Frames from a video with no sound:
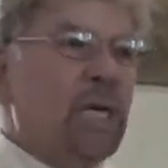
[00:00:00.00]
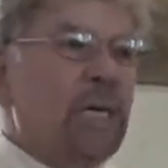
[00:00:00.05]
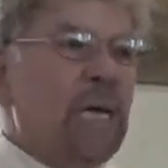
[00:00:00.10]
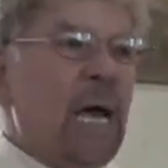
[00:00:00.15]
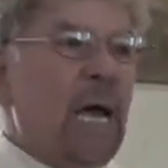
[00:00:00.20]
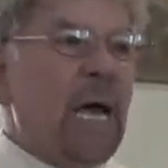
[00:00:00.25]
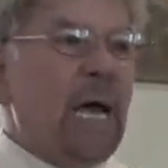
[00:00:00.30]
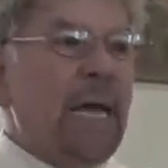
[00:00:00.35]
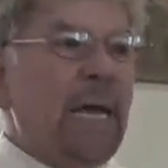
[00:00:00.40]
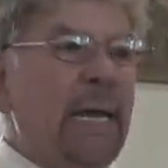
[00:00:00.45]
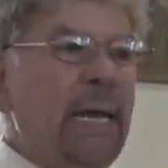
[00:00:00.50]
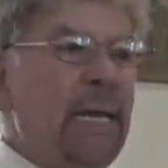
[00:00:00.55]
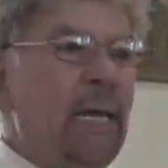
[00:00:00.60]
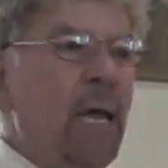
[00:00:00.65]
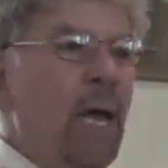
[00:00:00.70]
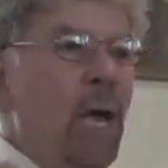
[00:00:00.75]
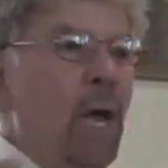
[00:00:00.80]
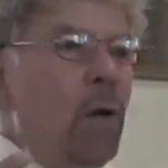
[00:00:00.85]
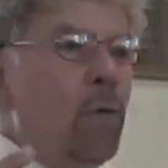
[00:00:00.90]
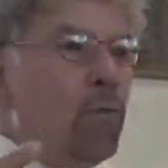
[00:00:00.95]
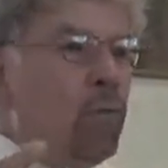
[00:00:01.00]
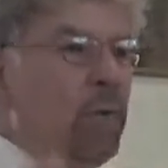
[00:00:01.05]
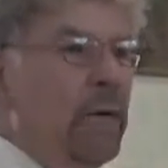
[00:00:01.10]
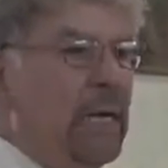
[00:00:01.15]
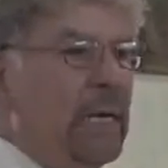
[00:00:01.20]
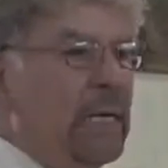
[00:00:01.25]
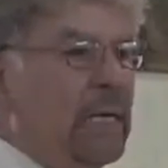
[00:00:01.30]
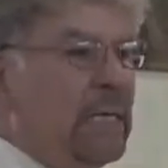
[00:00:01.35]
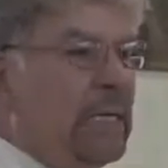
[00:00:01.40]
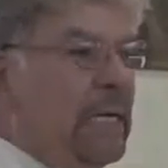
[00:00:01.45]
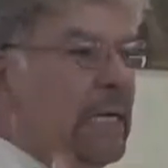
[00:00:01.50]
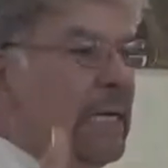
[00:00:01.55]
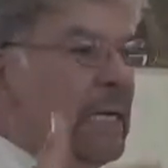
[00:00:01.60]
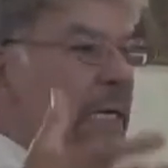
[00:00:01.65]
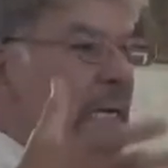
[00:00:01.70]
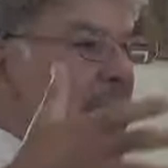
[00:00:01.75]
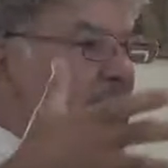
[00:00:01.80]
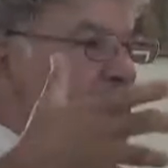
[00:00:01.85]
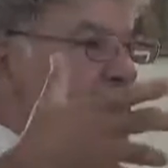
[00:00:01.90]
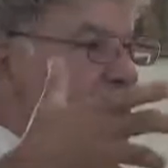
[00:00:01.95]
can I
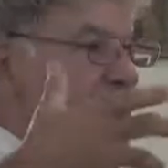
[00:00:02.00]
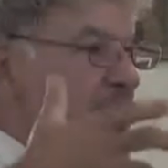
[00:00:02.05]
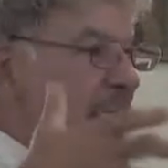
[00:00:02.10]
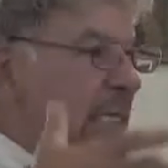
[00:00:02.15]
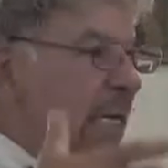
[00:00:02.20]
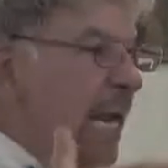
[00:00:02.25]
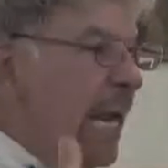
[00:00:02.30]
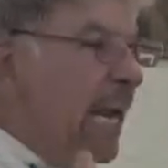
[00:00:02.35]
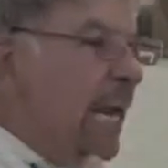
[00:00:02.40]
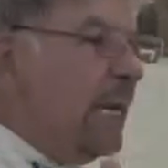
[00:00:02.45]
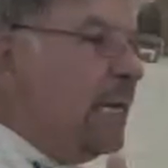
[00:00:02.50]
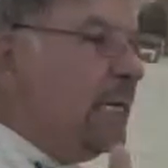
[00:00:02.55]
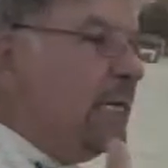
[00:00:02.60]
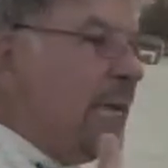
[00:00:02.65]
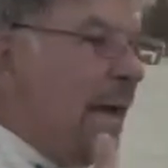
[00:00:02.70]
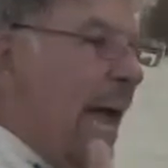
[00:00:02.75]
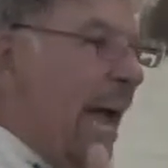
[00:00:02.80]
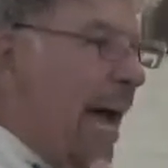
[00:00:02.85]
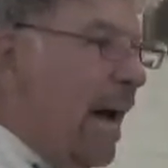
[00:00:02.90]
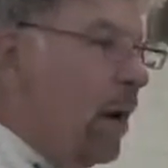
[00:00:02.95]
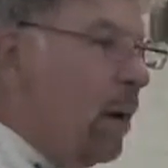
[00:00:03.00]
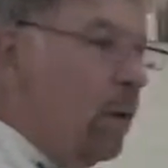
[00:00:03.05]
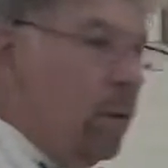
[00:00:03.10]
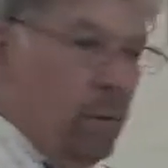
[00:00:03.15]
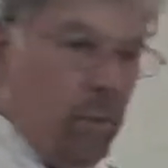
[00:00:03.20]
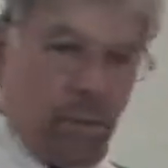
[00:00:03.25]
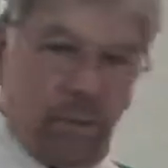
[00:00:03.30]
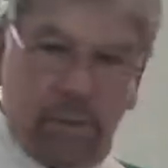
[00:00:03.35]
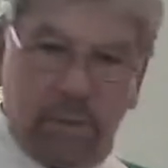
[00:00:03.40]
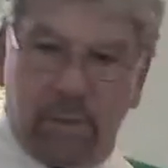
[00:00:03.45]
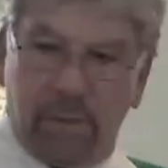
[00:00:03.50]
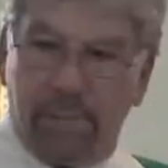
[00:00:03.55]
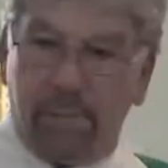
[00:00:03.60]
really stand out?